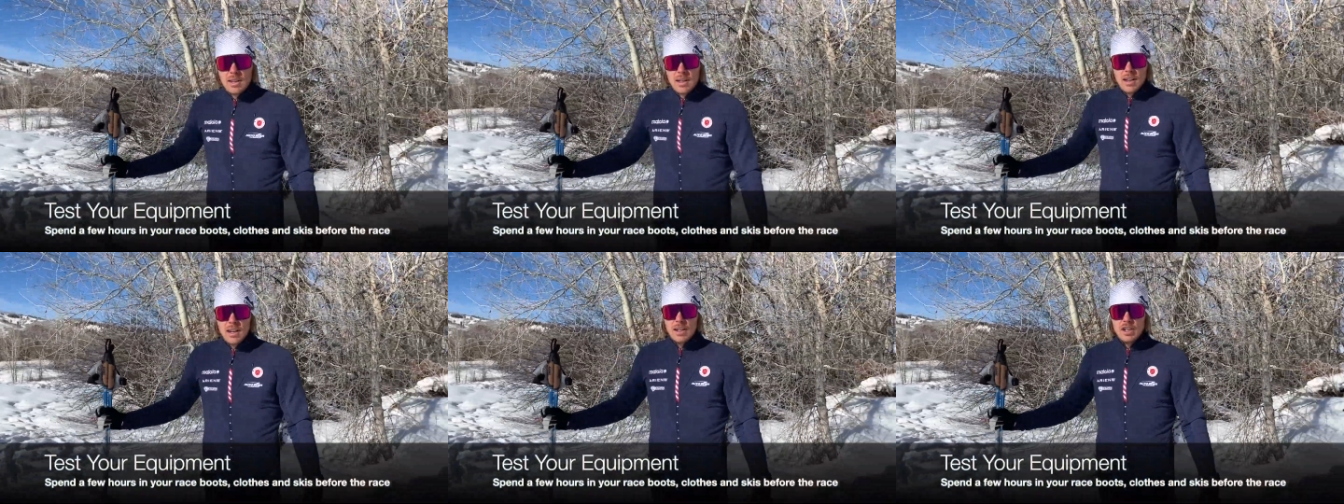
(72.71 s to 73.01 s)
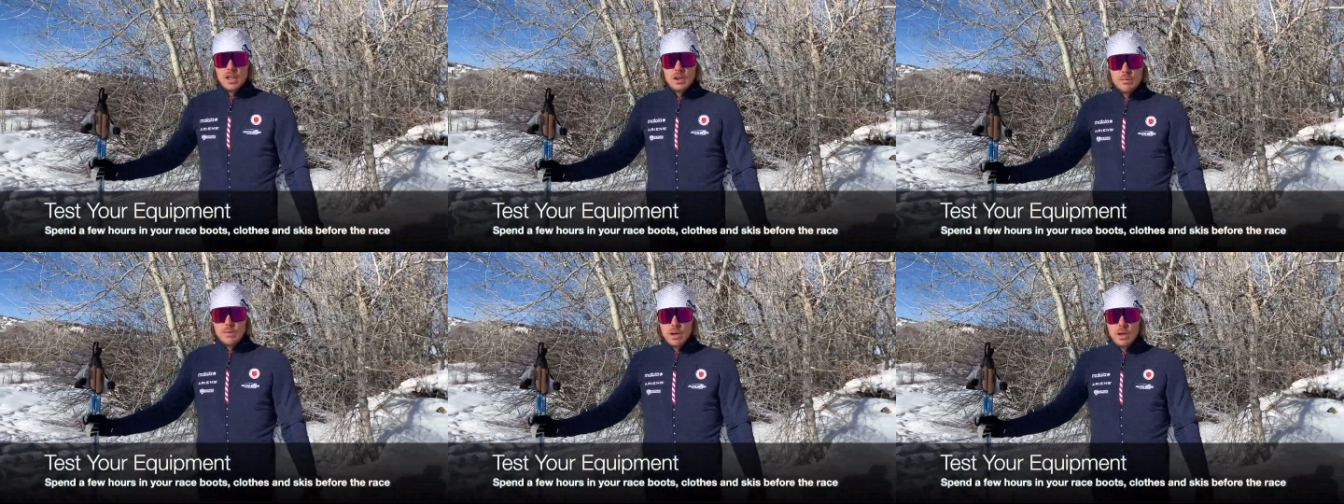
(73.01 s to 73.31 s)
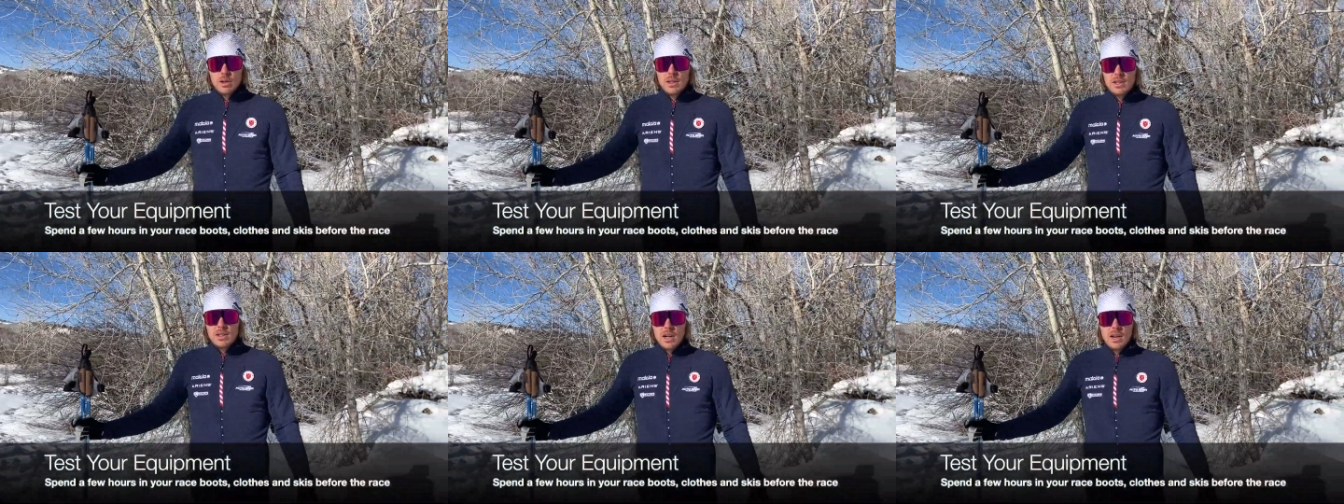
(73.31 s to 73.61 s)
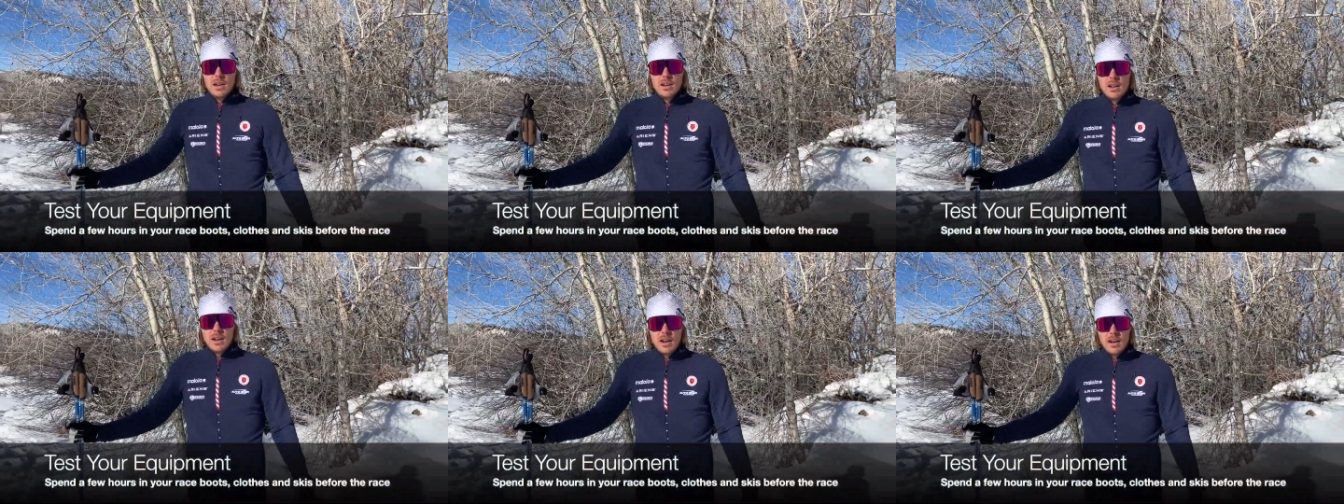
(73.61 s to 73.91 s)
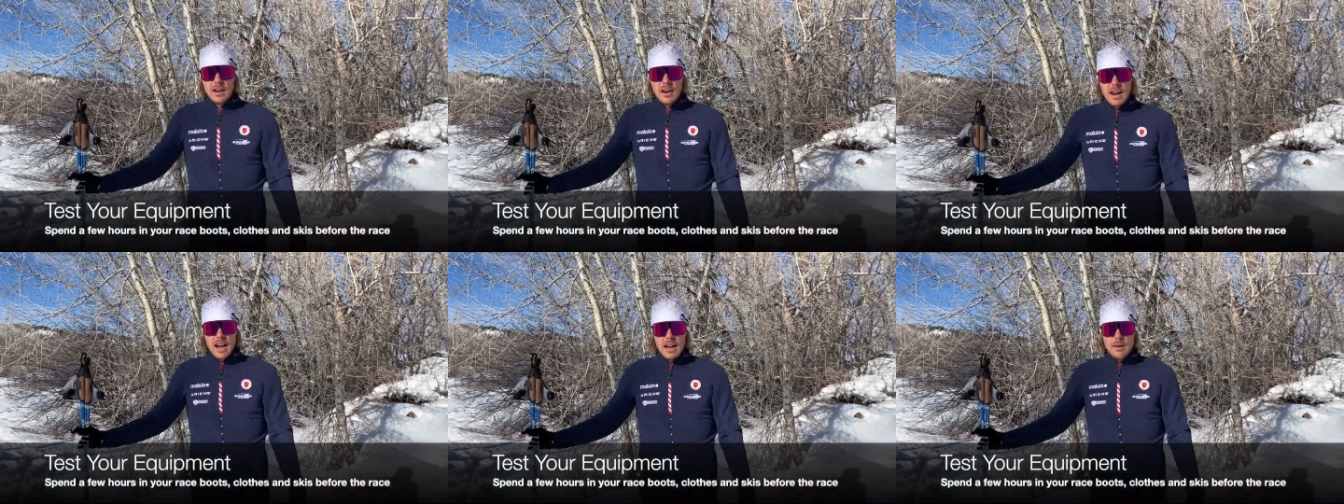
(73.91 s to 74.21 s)
and your boots
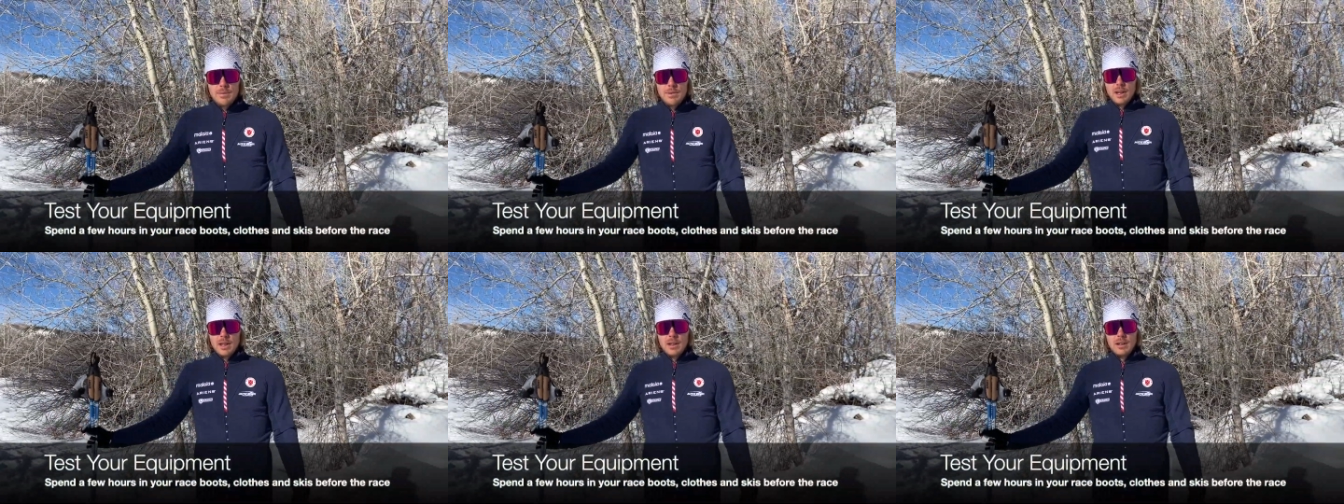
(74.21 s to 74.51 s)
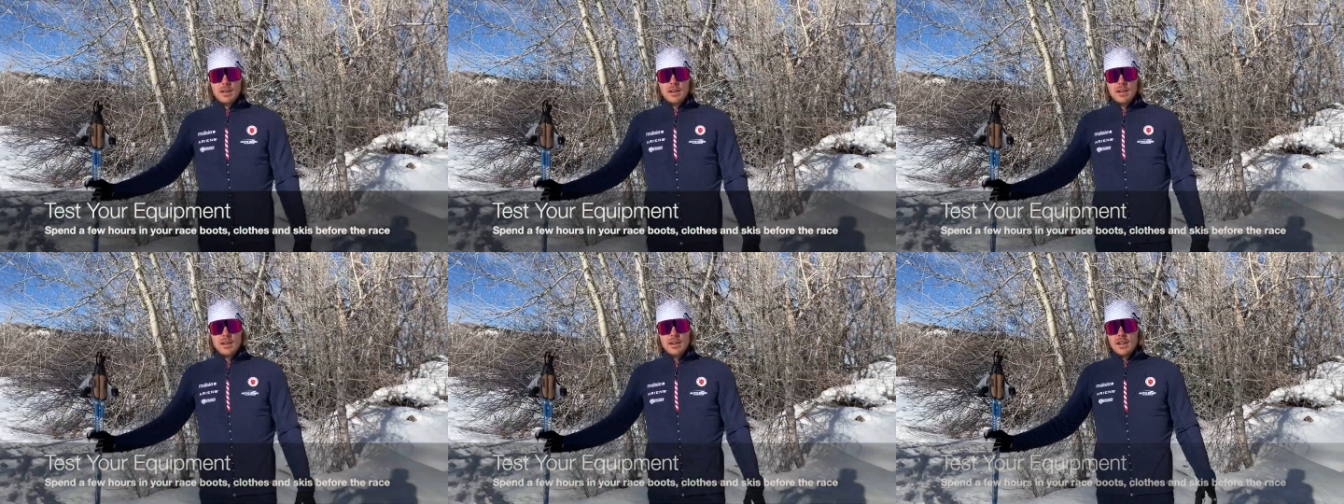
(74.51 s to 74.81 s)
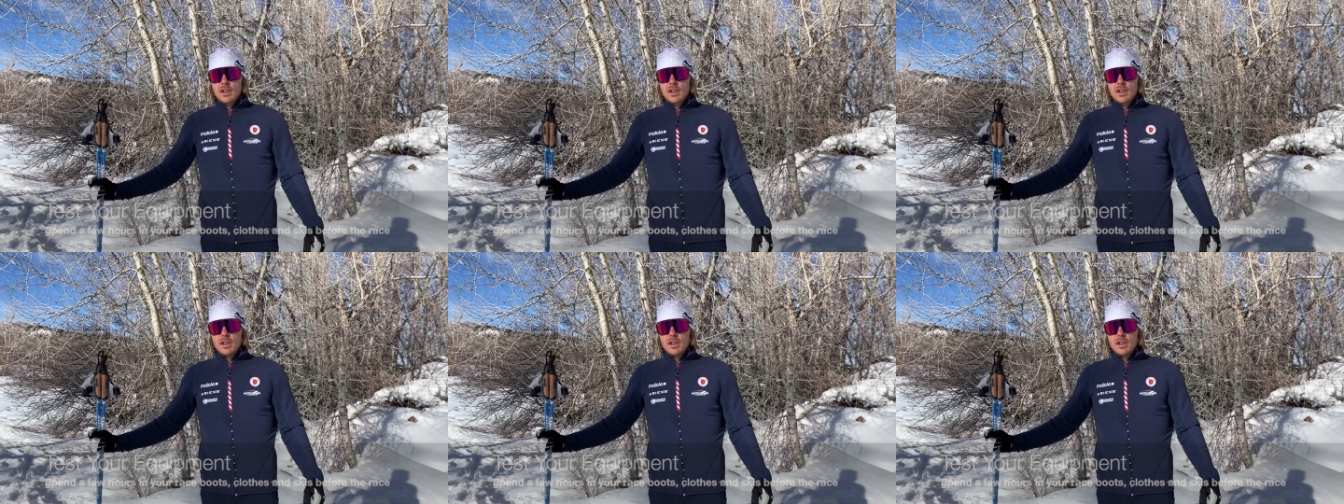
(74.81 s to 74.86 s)
aren't happening, that you